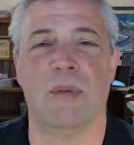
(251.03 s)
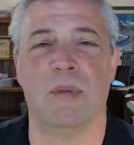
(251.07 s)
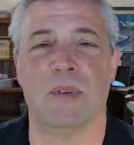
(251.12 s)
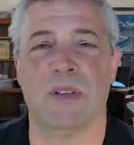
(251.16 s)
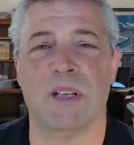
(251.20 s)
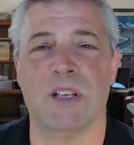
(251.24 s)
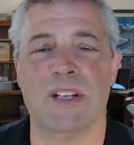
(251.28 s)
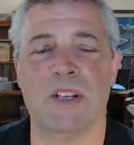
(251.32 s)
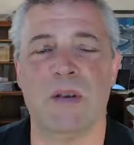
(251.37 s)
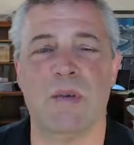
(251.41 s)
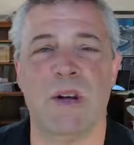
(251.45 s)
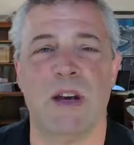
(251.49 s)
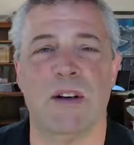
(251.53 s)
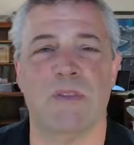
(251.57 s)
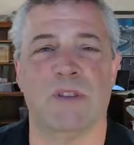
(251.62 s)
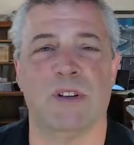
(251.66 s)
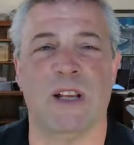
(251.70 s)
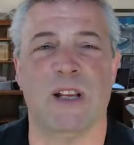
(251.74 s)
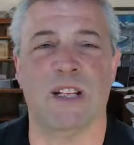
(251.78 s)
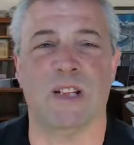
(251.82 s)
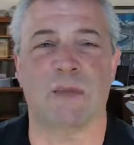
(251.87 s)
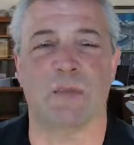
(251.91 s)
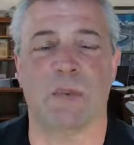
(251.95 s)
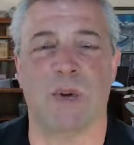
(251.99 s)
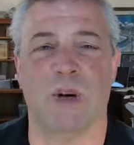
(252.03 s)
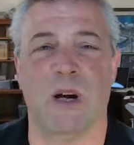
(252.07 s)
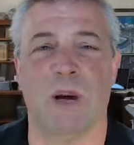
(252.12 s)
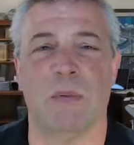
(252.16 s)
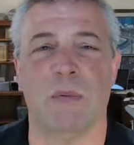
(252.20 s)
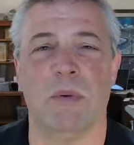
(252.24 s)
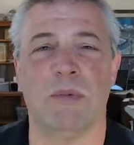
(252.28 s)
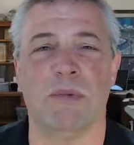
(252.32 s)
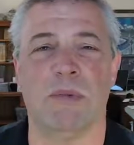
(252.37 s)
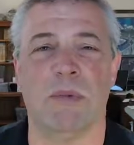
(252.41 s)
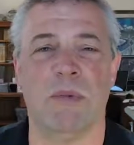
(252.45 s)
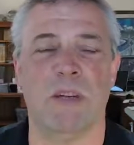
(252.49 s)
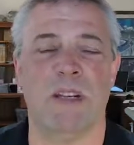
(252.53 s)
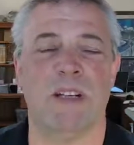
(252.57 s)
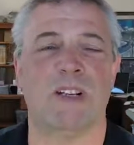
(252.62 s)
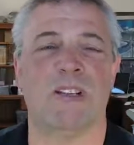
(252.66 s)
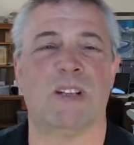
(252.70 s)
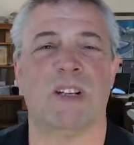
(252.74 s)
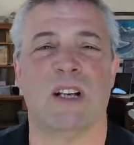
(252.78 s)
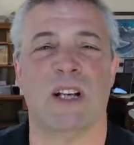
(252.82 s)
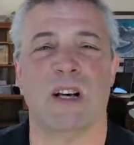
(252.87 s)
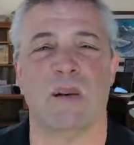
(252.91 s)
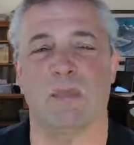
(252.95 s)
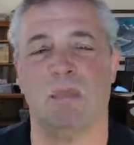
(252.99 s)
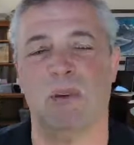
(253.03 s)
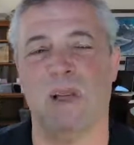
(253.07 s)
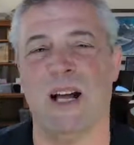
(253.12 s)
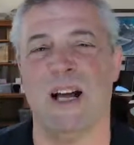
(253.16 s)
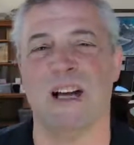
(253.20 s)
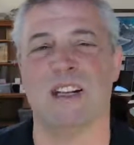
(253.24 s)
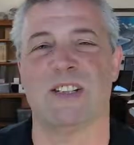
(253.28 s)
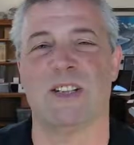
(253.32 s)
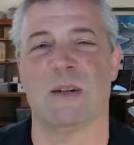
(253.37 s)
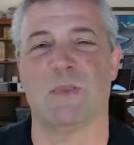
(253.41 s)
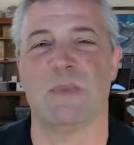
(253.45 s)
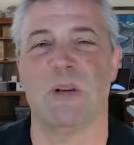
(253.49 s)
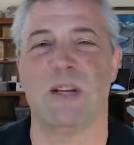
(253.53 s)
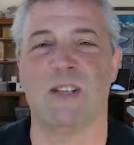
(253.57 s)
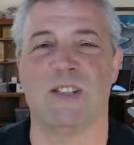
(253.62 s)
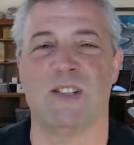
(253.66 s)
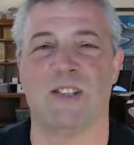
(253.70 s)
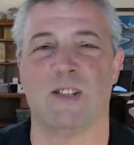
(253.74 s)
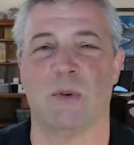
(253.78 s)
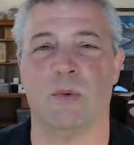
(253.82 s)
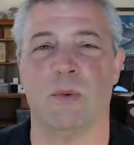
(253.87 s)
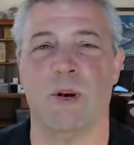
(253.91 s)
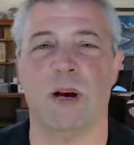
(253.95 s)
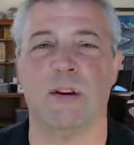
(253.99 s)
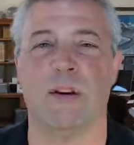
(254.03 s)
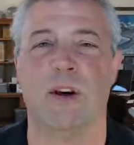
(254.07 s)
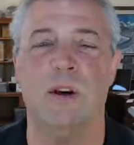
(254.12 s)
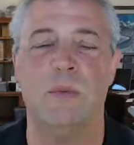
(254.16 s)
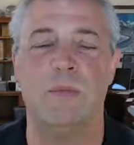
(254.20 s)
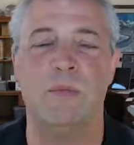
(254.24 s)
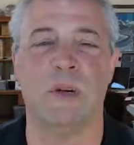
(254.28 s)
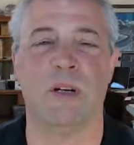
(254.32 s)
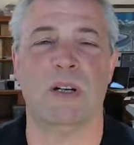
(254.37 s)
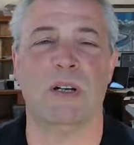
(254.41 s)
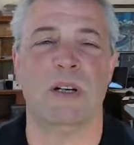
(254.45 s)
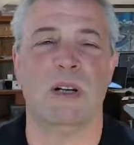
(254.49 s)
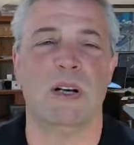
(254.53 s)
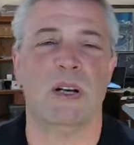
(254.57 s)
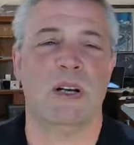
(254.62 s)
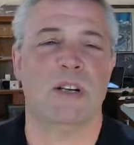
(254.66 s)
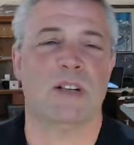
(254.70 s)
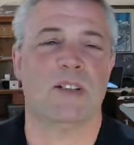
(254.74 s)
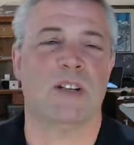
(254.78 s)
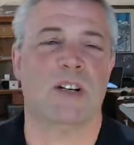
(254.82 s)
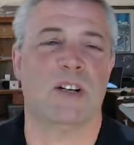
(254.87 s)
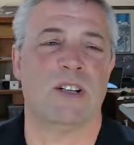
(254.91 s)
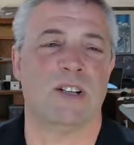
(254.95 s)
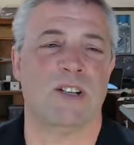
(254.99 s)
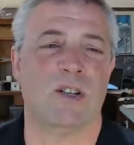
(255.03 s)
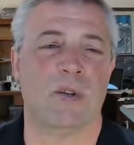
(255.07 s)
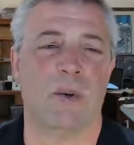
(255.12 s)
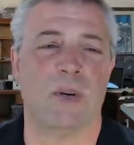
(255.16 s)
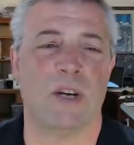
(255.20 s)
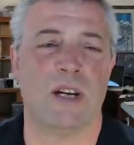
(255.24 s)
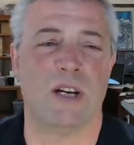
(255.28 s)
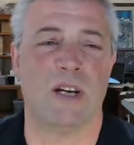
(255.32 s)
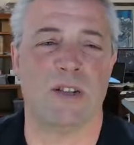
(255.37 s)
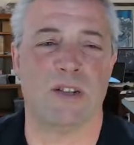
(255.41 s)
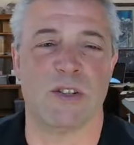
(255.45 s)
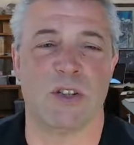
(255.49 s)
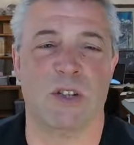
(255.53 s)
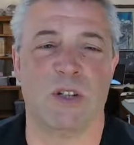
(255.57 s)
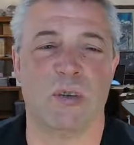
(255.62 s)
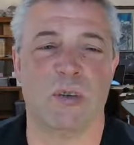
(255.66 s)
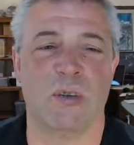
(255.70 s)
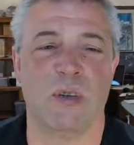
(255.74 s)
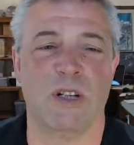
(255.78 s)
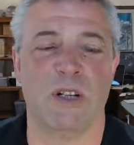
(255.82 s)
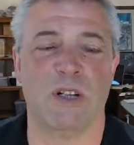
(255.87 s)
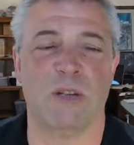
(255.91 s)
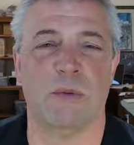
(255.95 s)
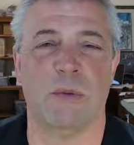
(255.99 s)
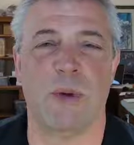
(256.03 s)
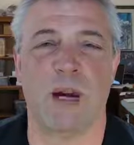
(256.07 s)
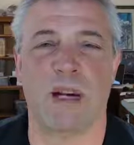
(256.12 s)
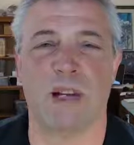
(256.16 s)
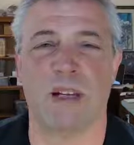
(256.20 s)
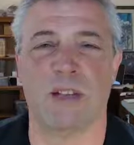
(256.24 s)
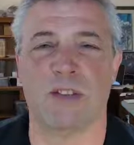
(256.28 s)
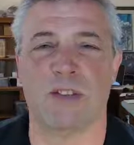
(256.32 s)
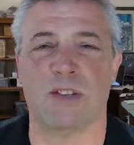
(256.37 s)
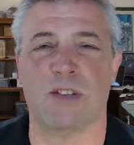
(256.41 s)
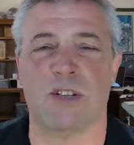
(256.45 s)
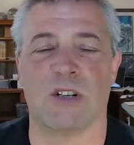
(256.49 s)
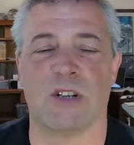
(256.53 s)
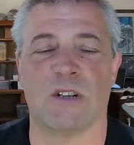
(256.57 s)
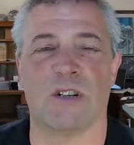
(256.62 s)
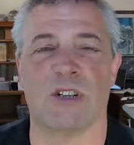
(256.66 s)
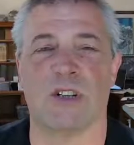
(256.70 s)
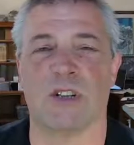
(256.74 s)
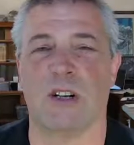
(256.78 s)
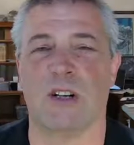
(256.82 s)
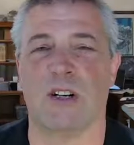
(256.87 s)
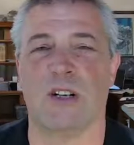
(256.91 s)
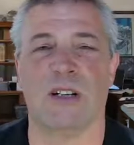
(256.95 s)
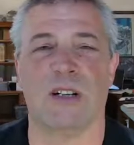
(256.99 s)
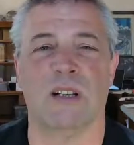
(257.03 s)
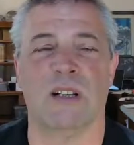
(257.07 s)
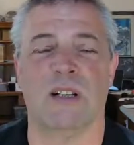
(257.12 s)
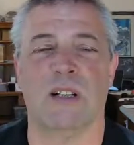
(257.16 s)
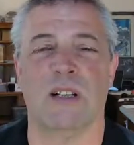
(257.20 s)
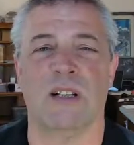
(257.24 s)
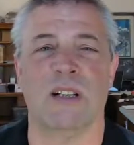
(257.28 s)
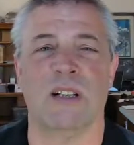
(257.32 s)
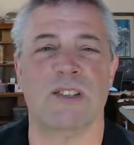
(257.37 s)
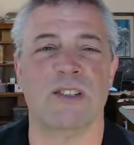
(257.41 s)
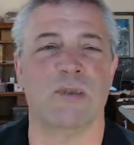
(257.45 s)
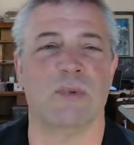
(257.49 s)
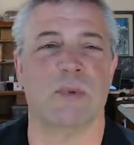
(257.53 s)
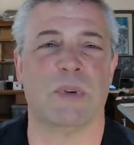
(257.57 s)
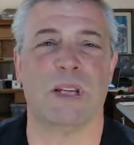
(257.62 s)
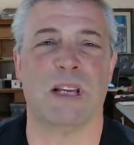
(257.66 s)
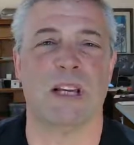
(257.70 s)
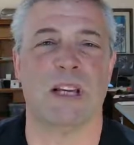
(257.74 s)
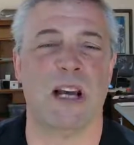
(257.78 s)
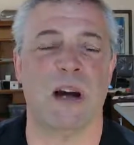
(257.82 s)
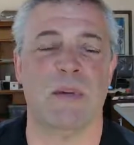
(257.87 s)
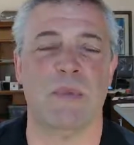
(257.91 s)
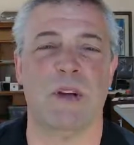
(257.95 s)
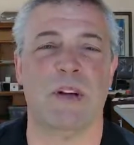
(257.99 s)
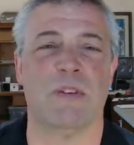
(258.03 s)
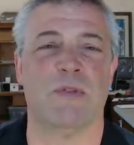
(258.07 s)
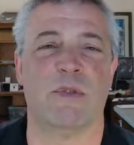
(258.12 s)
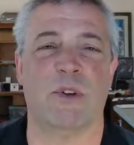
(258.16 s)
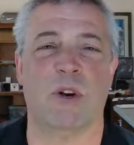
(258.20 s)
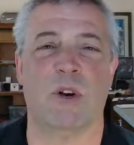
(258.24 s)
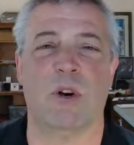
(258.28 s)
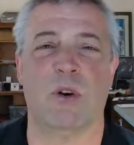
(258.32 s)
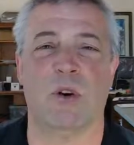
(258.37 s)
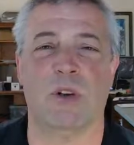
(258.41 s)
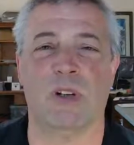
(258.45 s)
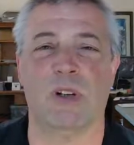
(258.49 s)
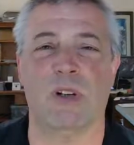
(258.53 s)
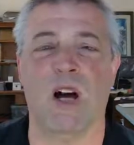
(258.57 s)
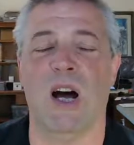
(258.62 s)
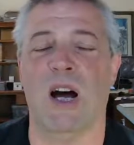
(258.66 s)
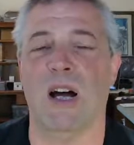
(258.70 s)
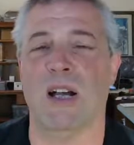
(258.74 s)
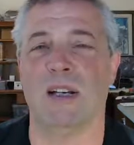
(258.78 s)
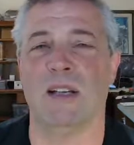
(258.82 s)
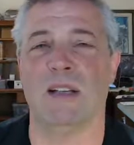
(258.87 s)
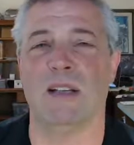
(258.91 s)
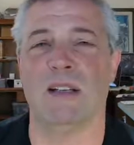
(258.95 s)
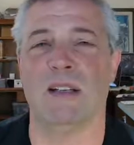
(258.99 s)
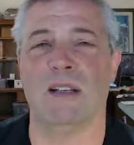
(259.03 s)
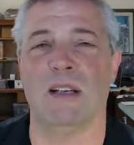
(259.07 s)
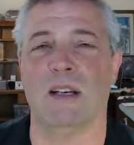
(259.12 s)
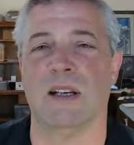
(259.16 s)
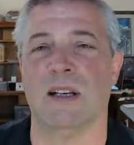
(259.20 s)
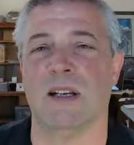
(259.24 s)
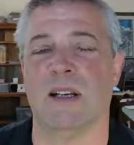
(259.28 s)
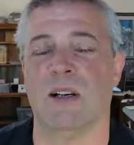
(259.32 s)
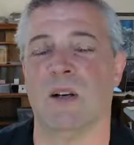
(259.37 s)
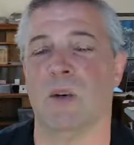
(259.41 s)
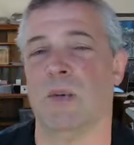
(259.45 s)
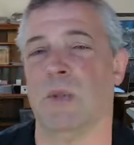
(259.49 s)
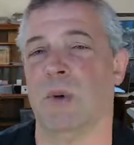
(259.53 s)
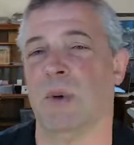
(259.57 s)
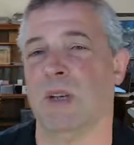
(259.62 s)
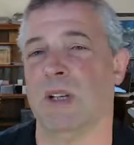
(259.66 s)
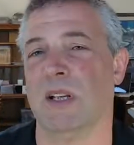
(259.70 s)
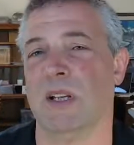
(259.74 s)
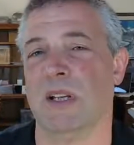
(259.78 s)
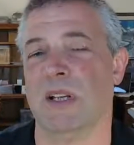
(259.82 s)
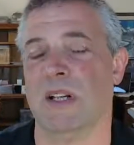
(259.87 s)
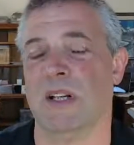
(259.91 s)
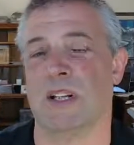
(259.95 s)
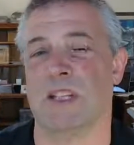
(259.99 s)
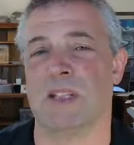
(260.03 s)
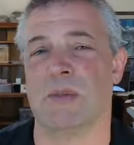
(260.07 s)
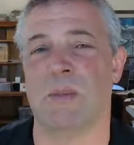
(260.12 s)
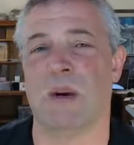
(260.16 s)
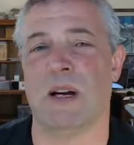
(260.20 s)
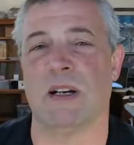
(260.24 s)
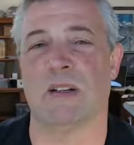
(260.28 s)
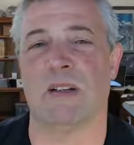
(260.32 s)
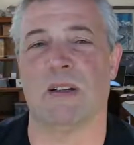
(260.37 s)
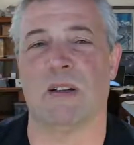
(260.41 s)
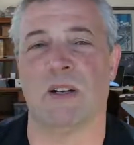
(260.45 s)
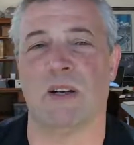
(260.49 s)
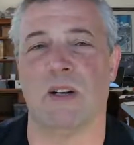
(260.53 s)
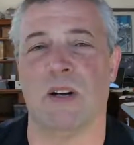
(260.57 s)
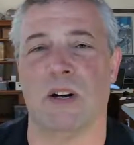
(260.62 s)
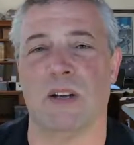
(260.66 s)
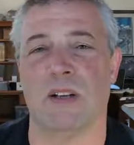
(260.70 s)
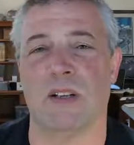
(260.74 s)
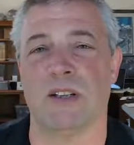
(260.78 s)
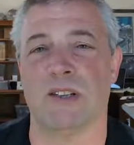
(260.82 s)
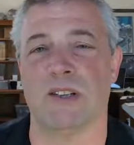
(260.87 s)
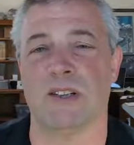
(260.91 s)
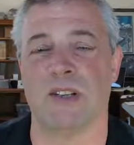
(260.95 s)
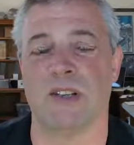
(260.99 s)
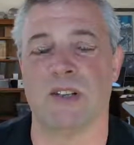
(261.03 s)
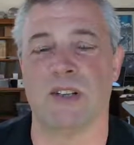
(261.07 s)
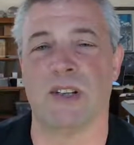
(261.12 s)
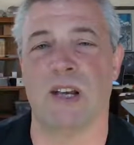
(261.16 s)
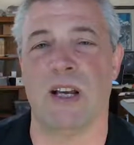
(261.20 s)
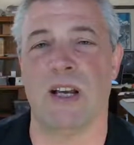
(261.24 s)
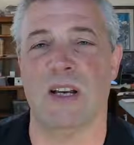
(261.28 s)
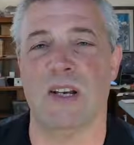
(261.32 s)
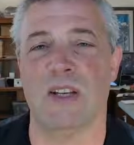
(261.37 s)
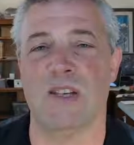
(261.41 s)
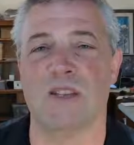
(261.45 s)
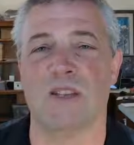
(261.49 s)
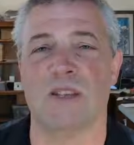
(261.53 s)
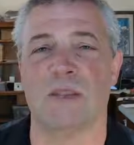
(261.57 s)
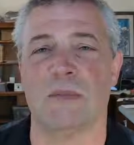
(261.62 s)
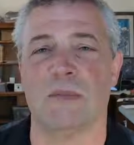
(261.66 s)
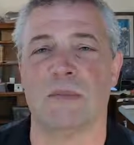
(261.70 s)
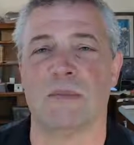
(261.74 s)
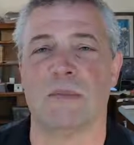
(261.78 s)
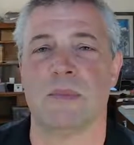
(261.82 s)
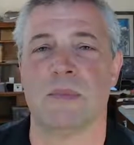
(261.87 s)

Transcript: They seem to have less problems. I mean, there's a lot of plastic pieces that wear out, but this car is 20 years old. We do regular service on it, and it doesn't really come in for a whole lot. That more than you'd expect on a car that's this age.